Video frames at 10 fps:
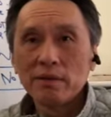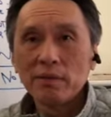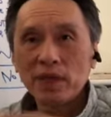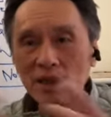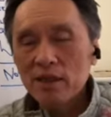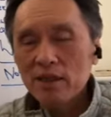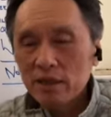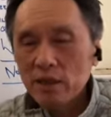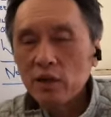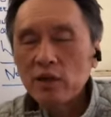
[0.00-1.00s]
because
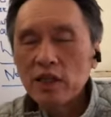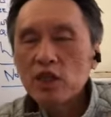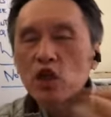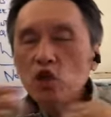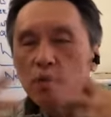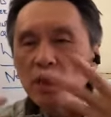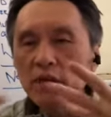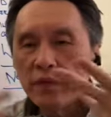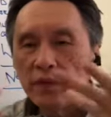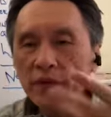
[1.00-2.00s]
there's
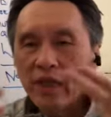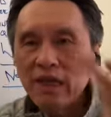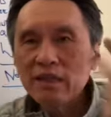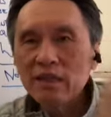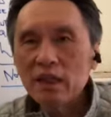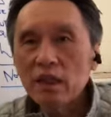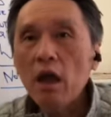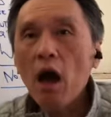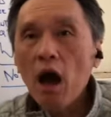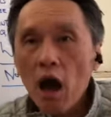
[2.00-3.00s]
human instinct.
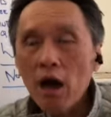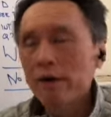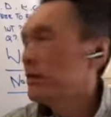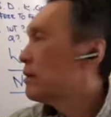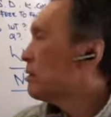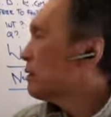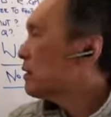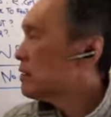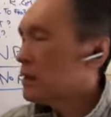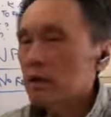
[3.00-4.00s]

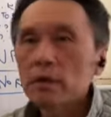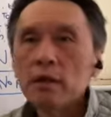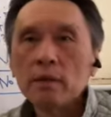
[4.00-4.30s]
This is